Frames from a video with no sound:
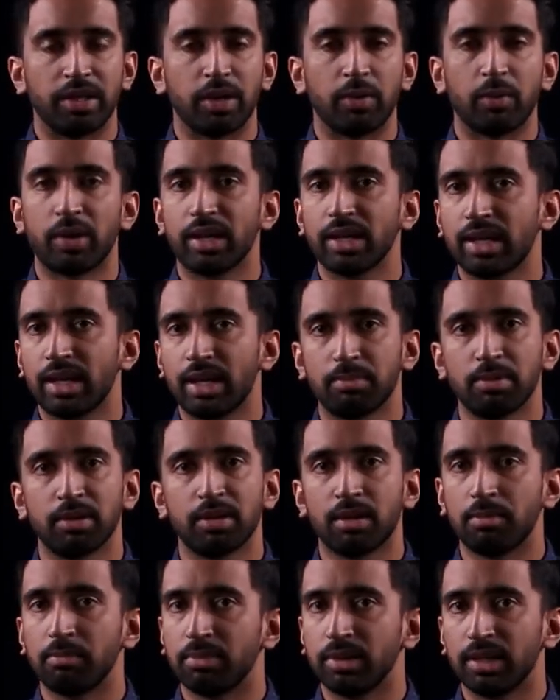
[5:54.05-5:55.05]
They want to keep it
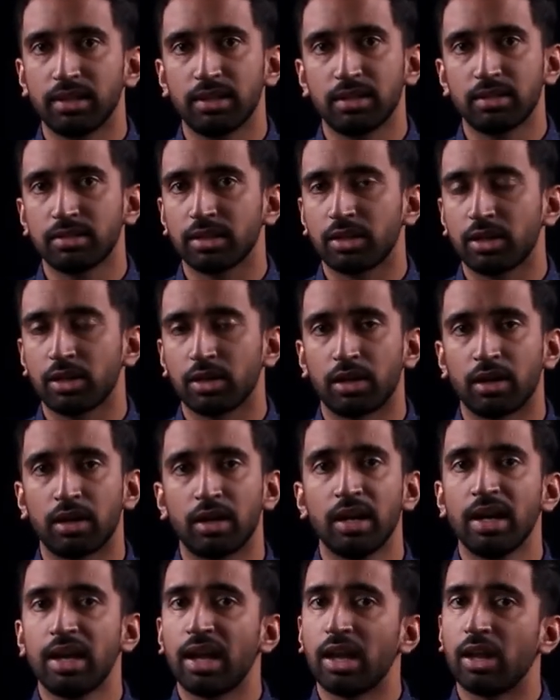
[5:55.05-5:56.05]
completely secure
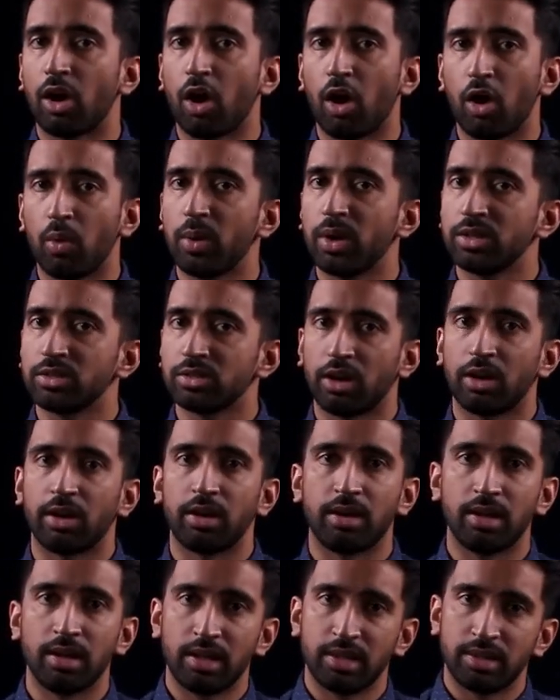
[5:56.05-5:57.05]
and always
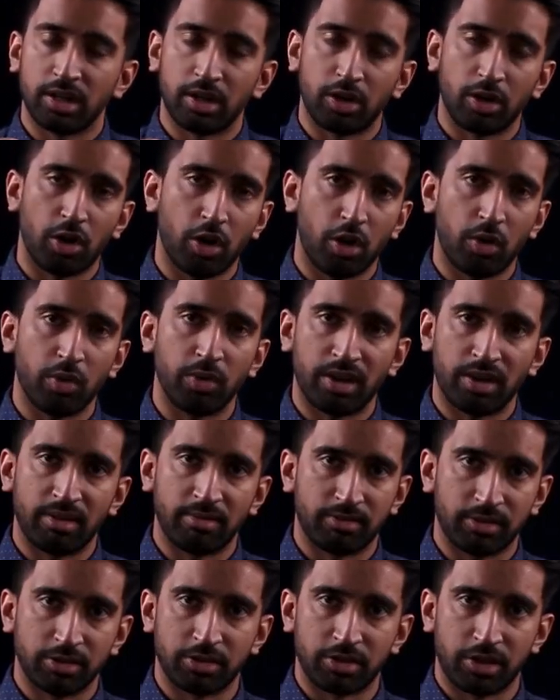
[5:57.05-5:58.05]
on their own
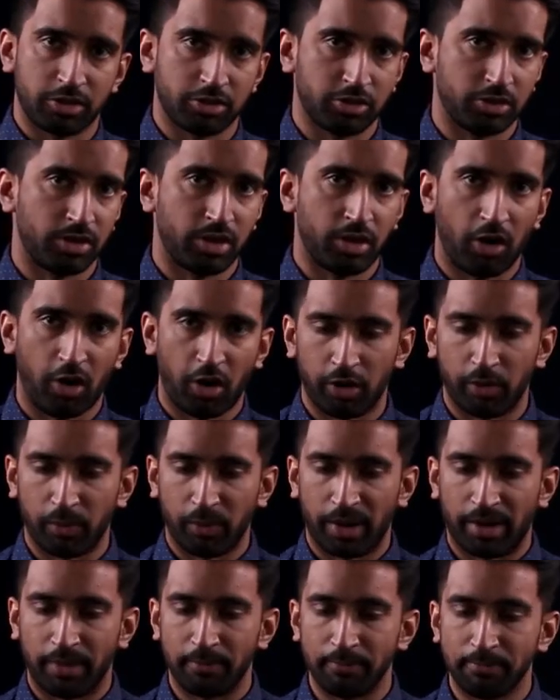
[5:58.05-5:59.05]
infrastructure and
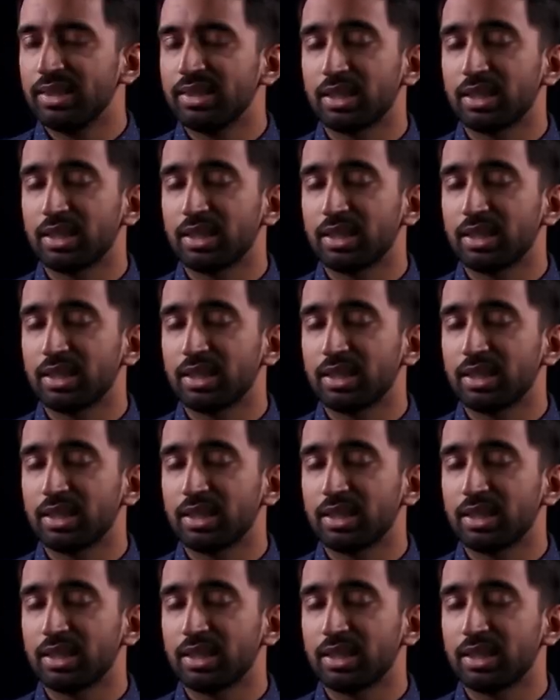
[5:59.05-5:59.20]
hardware.